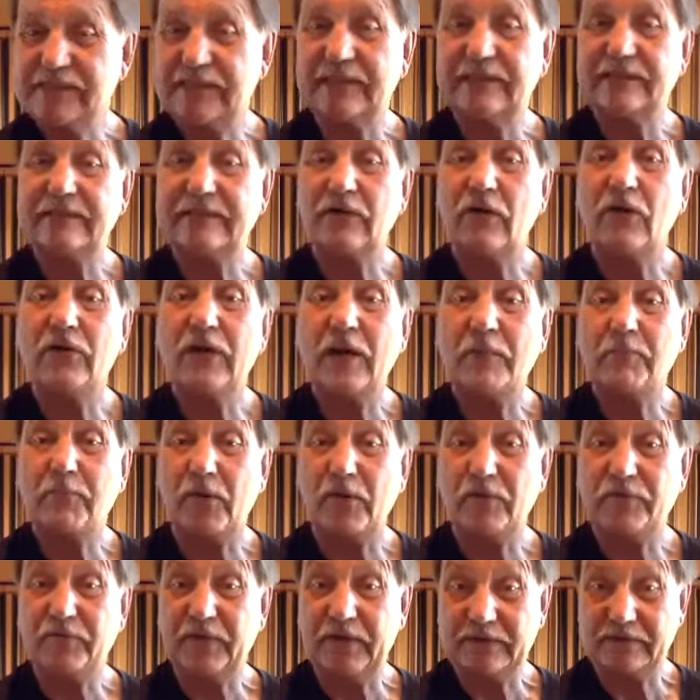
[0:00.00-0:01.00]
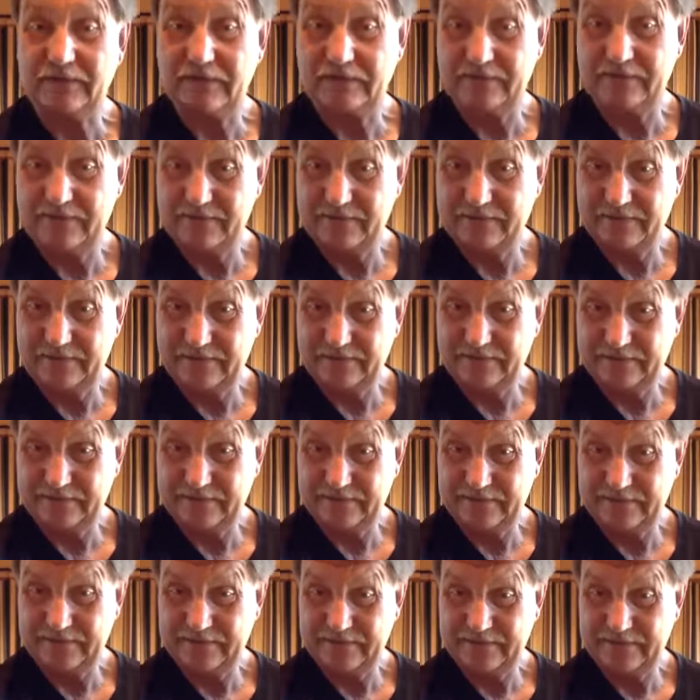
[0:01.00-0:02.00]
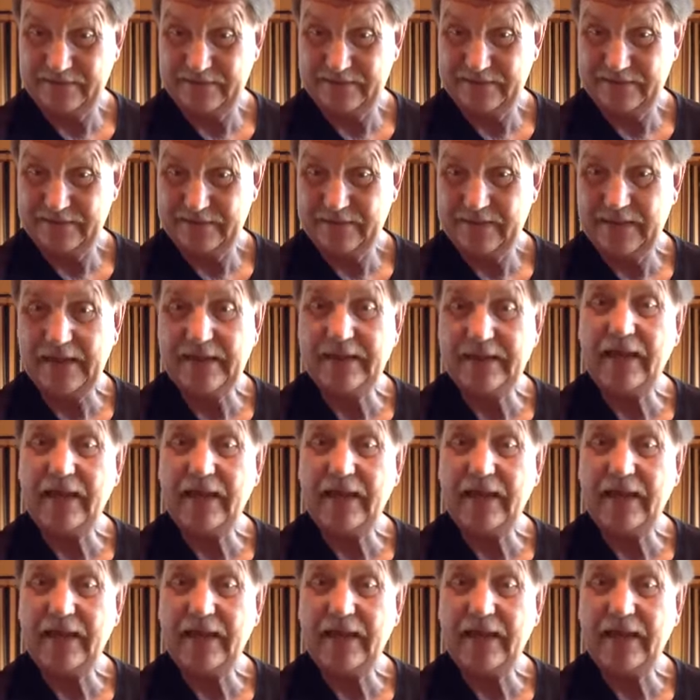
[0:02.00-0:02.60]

it. Okay, perfect. And